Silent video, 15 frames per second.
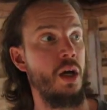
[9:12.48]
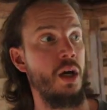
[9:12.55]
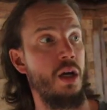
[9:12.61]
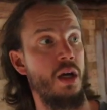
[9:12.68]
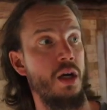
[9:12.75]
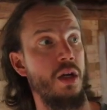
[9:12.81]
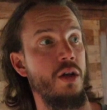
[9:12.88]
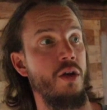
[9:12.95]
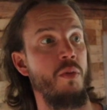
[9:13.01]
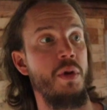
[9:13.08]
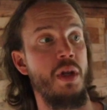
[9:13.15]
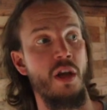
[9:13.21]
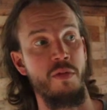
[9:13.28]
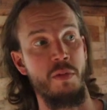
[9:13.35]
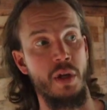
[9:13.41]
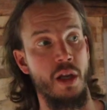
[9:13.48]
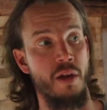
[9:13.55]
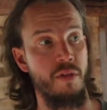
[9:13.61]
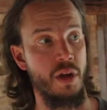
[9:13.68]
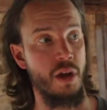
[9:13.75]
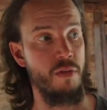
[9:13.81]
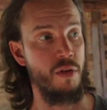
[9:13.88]
nobody has been
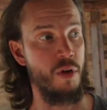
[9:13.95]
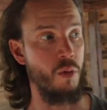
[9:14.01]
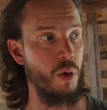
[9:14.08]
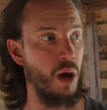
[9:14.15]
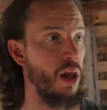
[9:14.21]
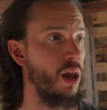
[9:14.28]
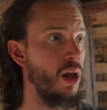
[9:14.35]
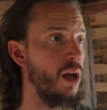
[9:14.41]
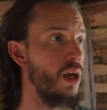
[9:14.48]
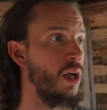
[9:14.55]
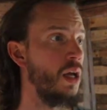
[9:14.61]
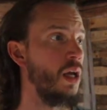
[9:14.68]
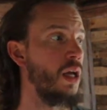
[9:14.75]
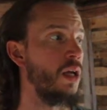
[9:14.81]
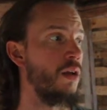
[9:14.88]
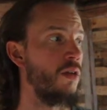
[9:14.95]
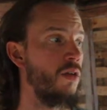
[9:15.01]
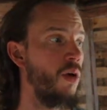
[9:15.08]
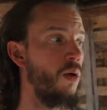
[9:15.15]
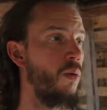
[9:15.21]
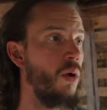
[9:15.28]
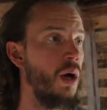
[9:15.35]
living here for a while.
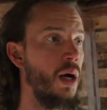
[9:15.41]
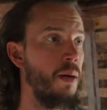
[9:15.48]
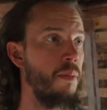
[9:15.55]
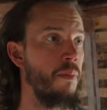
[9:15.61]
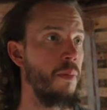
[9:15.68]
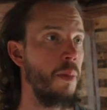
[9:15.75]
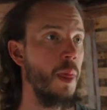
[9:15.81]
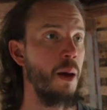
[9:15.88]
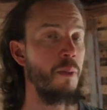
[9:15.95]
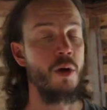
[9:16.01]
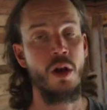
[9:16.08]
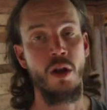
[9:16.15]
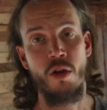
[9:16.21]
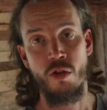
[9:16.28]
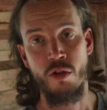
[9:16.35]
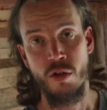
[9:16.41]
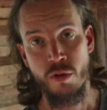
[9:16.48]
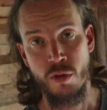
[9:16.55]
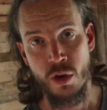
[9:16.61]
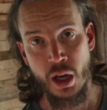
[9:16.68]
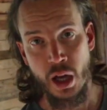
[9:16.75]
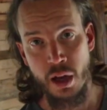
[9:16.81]
So I'm gonna use it
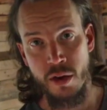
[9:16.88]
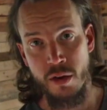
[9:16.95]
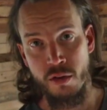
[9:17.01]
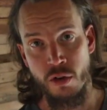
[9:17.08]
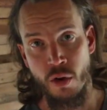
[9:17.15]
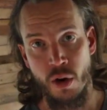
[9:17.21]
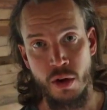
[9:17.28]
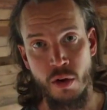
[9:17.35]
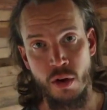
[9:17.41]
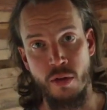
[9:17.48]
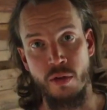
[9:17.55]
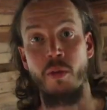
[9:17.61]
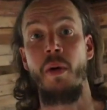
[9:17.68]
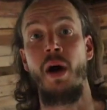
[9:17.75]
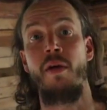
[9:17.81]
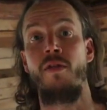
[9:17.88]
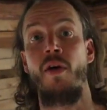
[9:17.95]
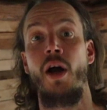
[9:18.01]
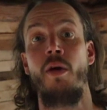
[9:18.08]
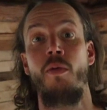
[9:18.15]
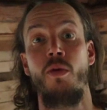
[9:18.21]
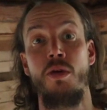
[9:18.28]
for that, so I don't have to buy
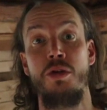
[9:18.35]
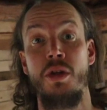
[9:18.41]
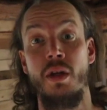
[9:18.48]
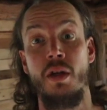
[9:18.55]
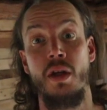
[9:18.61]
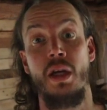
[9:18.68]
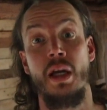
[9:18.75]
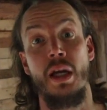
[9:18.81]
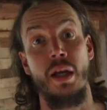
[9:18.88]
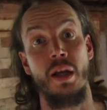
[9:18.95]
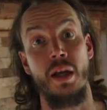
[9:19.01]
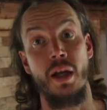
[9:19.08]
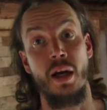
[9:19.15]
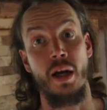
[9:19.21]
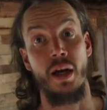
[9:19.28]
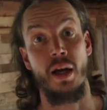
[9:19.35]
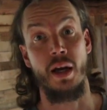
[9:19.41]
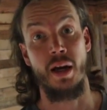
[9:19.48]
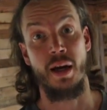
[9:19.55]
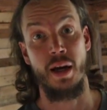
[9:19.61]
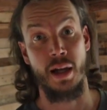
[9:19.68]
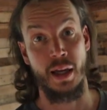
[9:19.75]
firewood, and
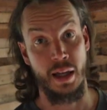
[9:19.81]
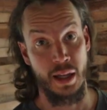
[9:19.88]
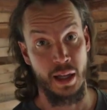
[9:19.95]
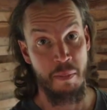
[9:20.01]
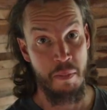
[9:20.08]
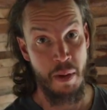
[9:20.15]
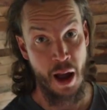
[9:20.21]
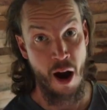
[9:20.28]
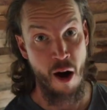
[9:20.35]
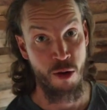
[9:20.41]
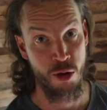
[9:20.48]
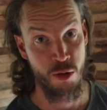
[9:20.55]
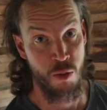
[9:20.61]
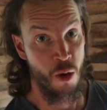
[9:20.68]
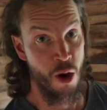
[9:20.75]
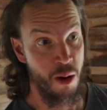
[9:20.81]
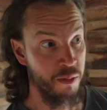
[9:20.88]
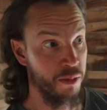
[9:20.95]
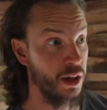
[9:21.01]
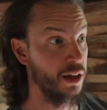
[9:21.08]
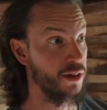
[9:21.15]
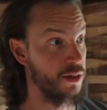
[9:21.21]
I can keep my house
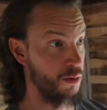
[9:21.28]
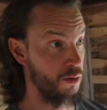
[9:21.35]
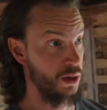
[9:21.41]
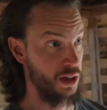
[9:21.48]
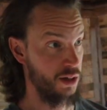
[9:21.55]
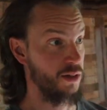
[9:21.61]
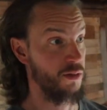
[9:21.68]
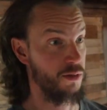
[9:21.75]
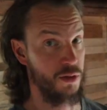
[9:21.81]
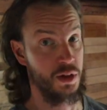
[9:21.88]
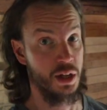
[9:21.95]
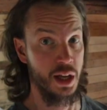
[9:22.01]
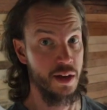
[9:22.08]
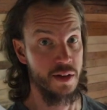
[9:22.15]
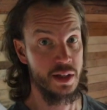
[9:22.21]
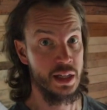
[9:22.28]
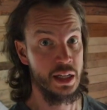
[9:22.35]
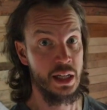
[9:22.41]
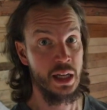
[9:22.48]
warm. That's the reason for this.